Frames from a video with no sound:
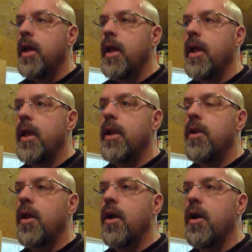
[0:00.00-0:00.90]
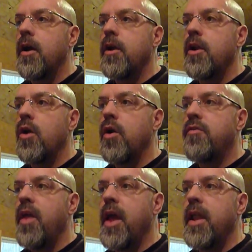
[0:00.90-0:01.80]
and uh, you know if
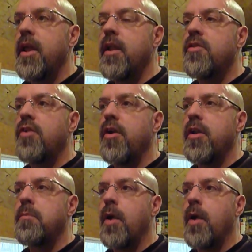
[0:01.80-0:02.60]
that hit it started